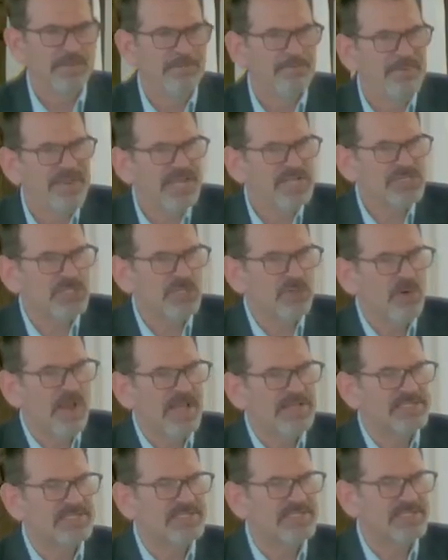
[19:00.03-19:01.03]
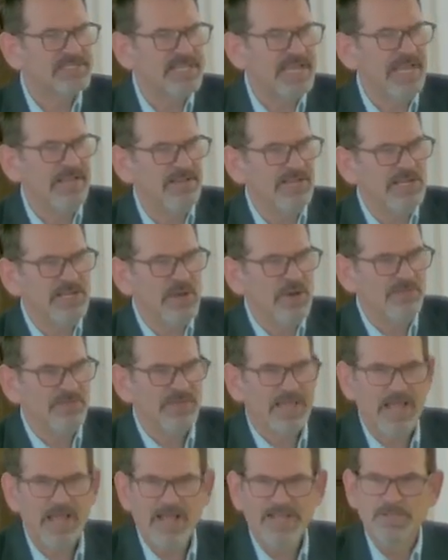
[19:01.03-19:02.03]
picturesque scene, you know,
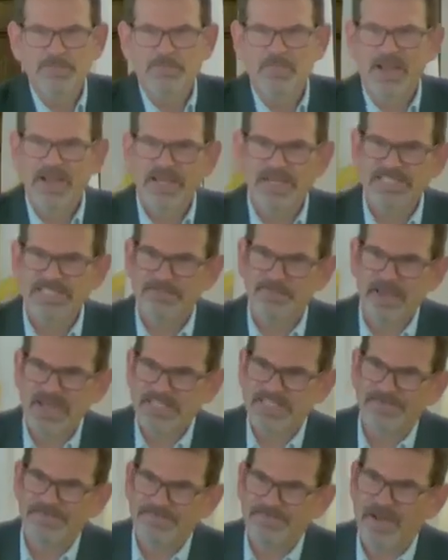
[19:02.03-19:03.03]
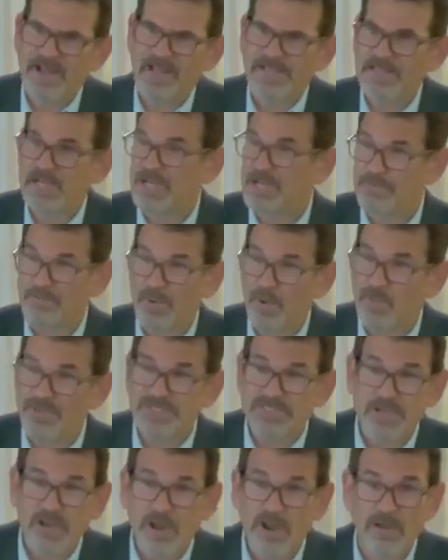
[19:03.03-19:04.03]
the kind you might expect to find on a
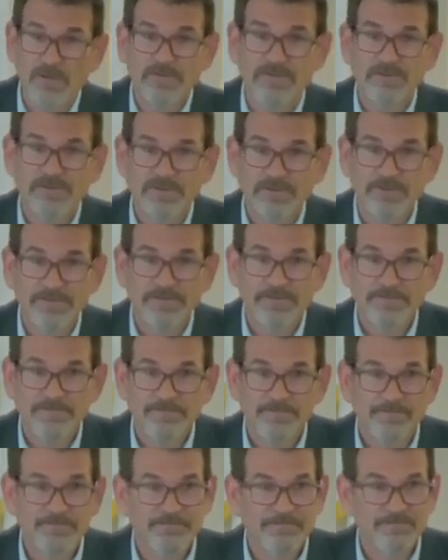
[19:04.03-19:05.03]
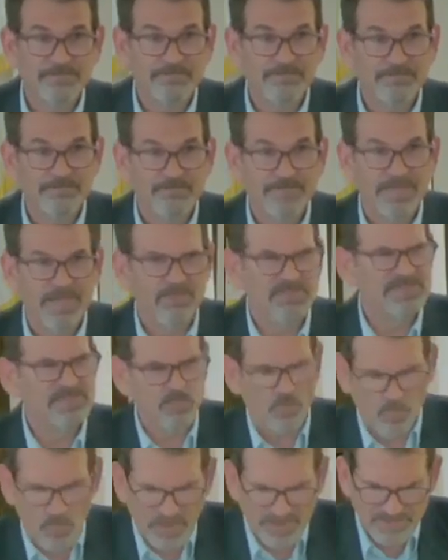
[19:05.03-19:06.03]
postcard. It was
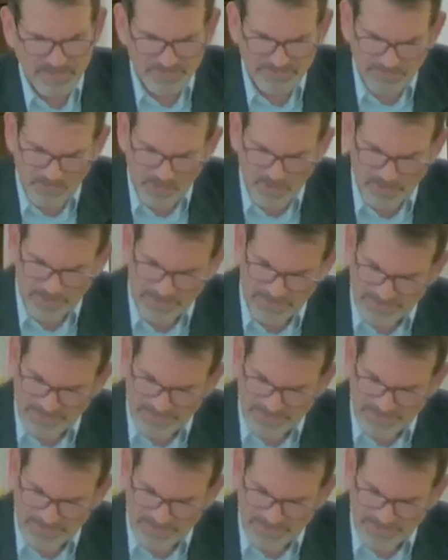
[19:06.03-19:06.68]
wonderful.